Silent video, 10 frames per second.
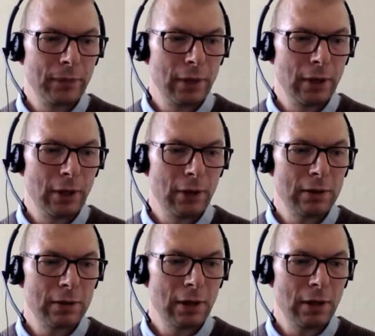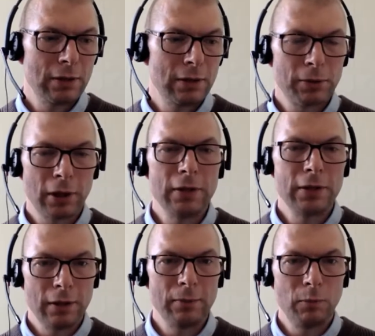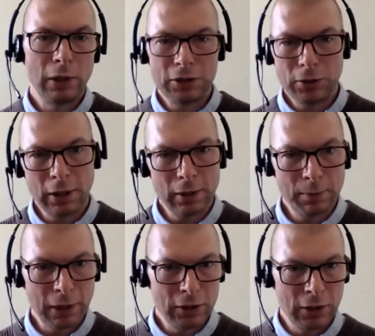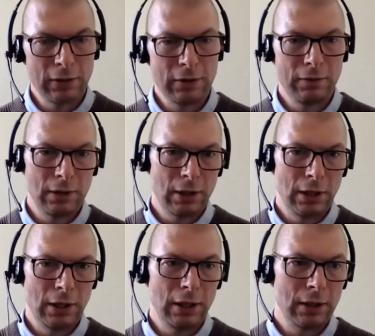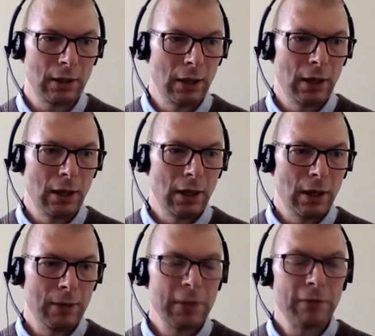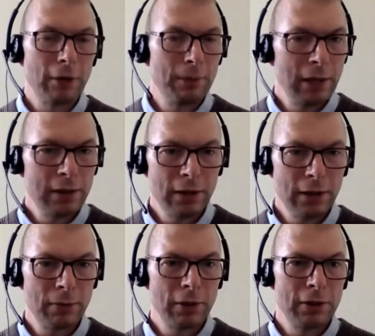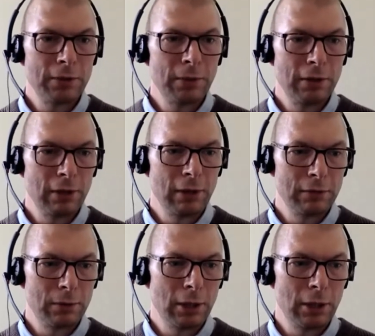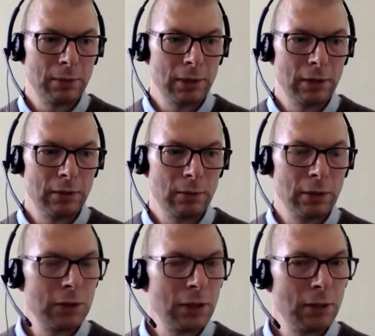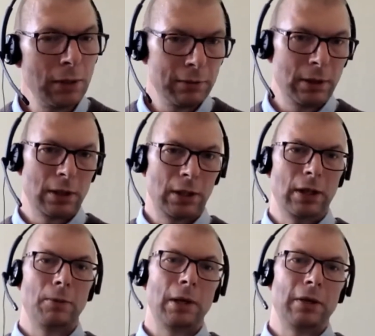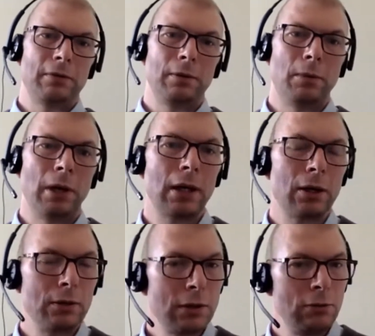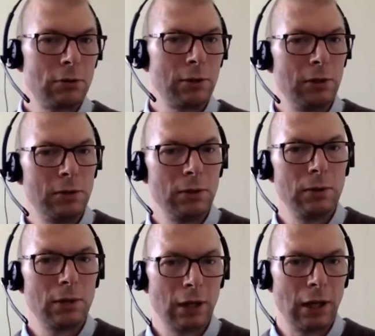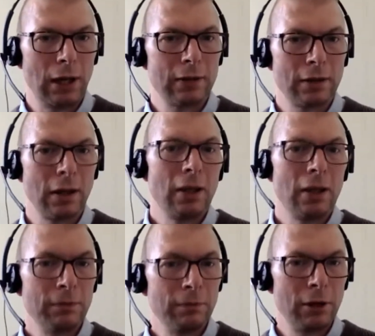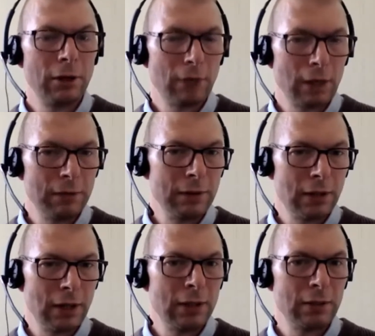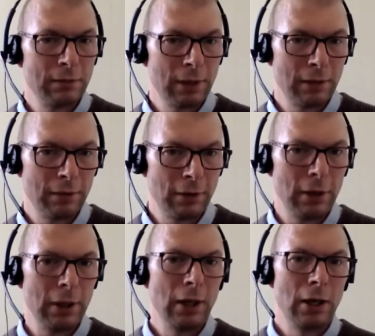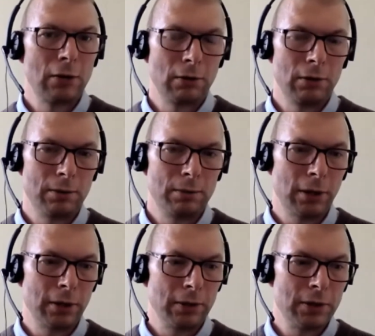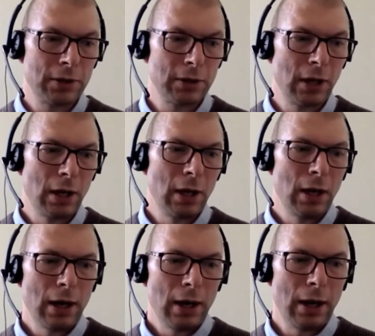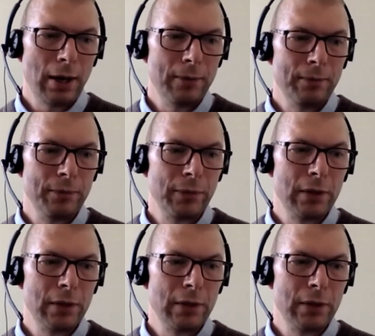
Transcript: it's surprising that once you get the patient out of the clinic, it's a very basic approach. It's been around for a while, but once you get away from the clinic, away from the white coat syndrome, you do collect some very relevant data from that very crude approach. Mm-hmm.